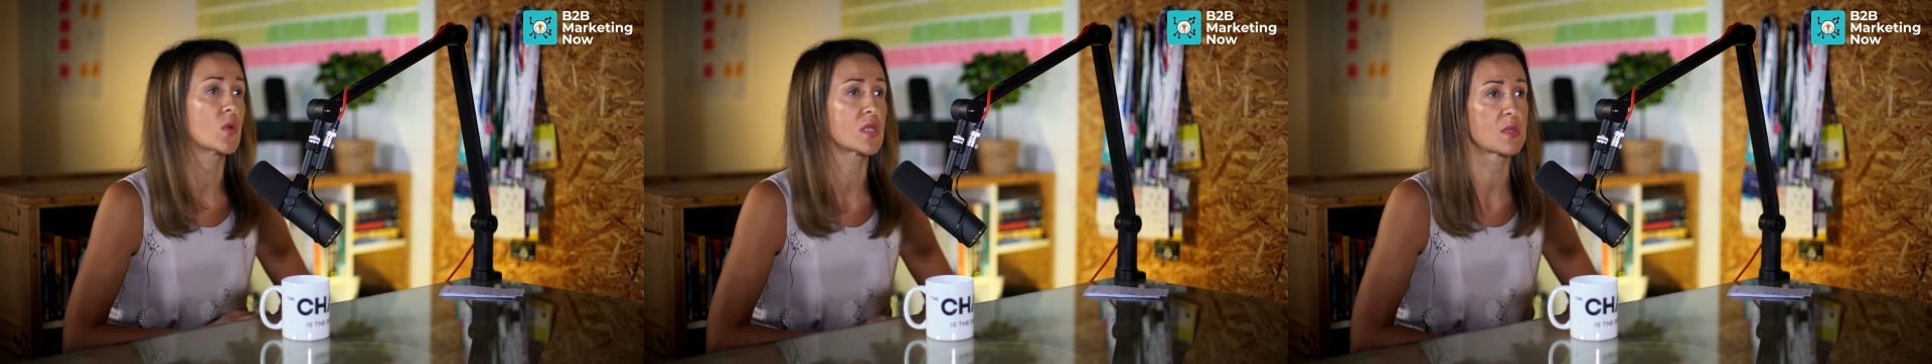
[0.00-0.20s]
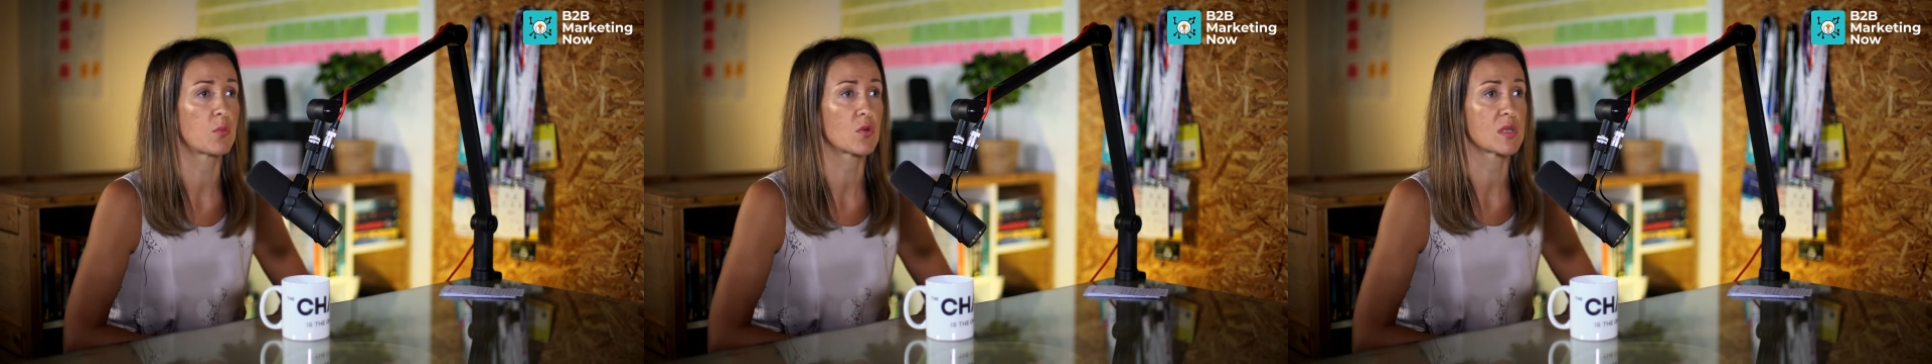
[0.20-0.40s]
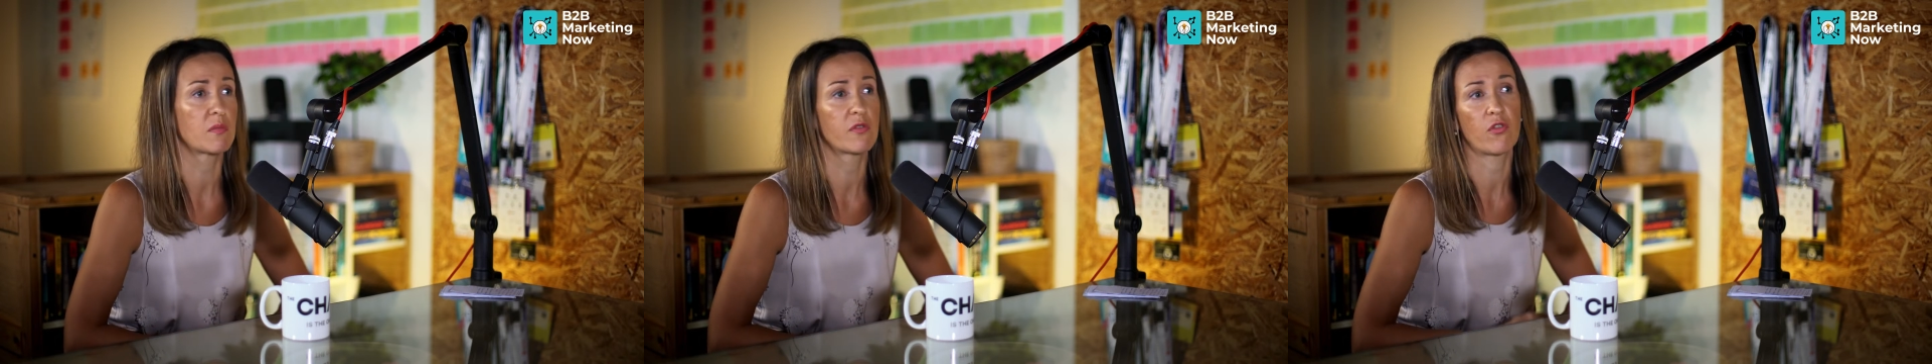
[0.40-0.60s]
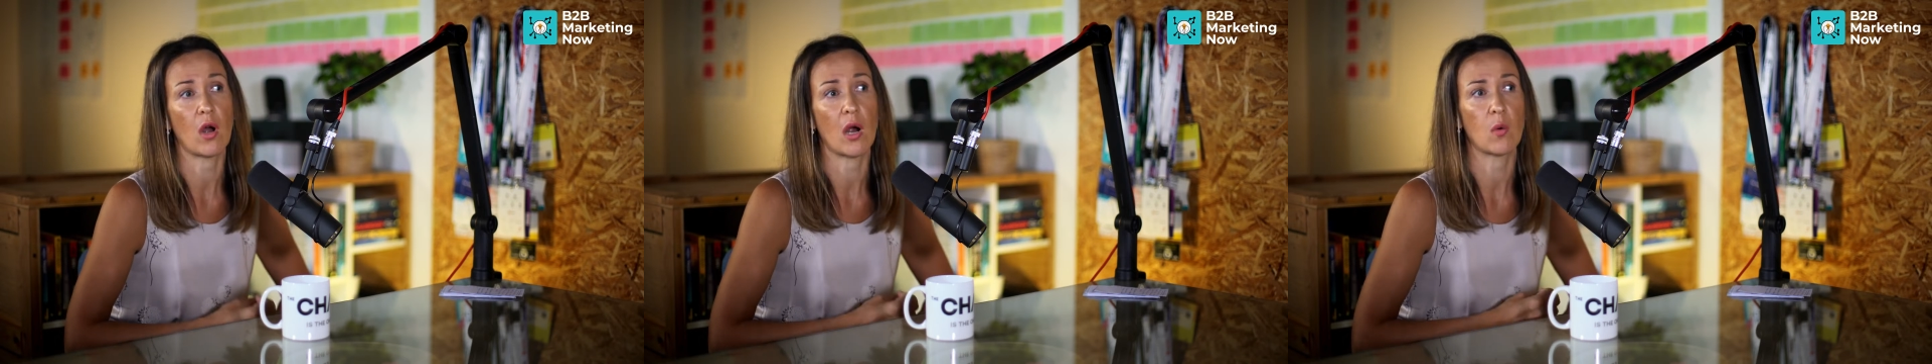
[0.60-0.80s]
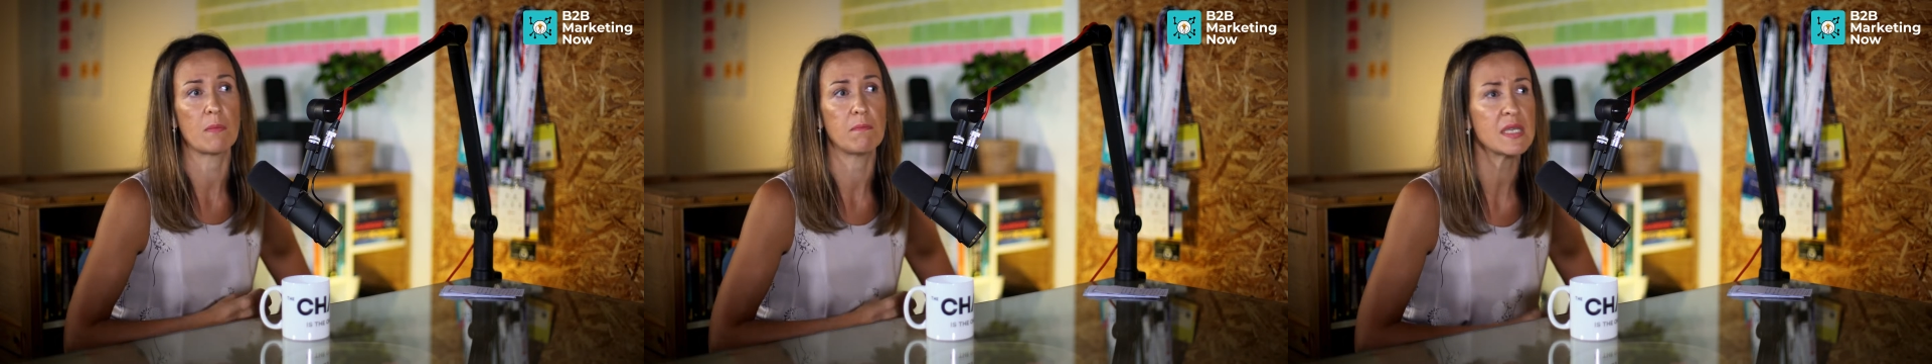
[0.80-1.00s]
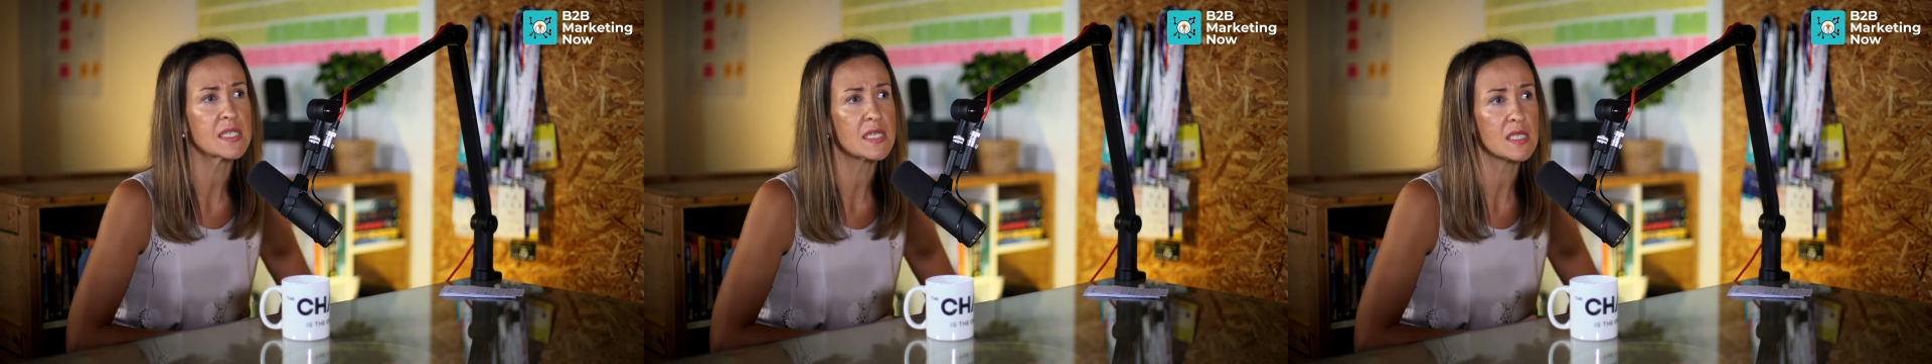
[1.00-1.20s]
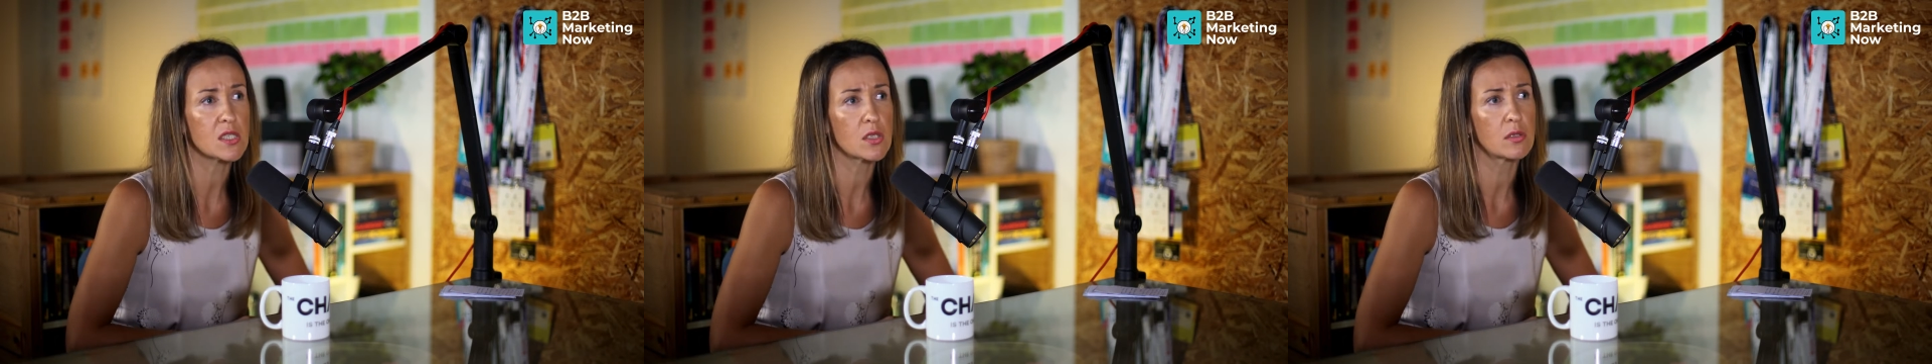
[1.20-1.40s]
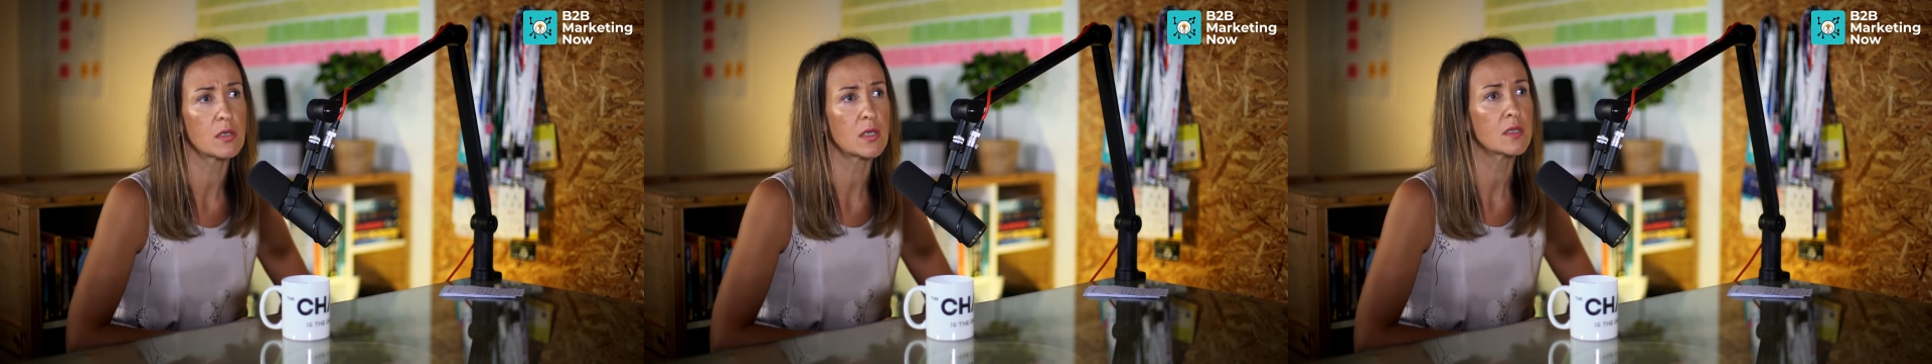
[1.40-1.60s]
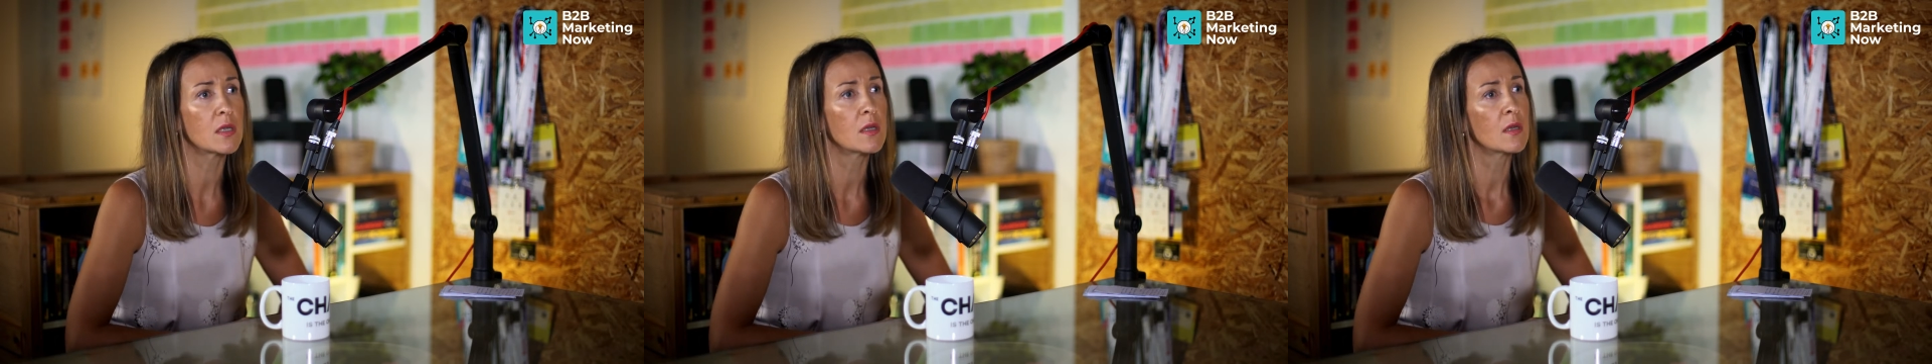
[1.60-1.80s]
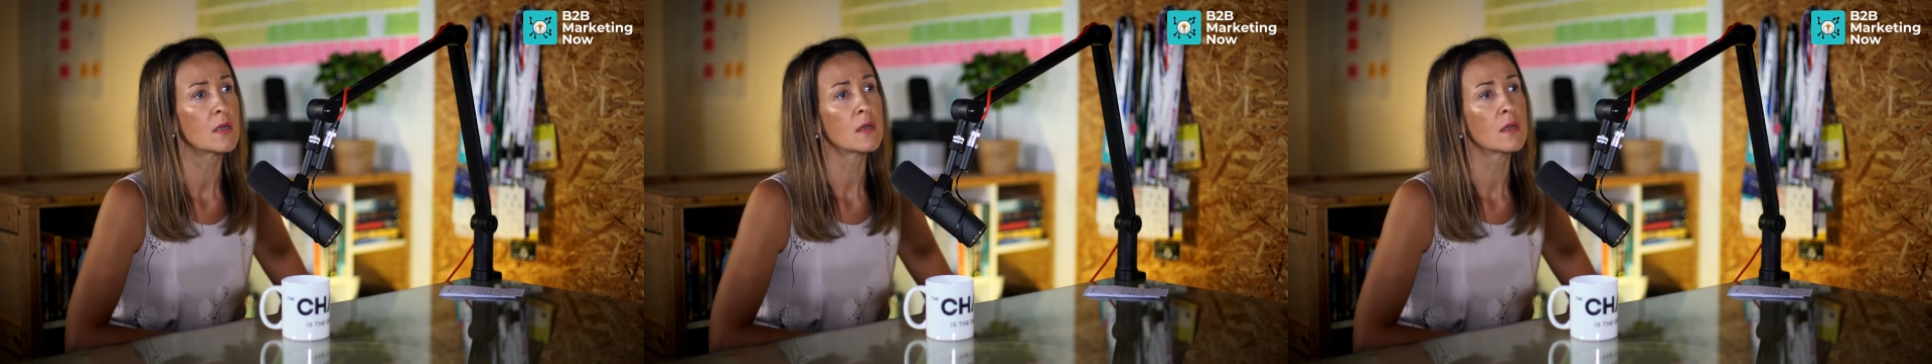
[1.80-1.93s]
What's possible for our business to learn?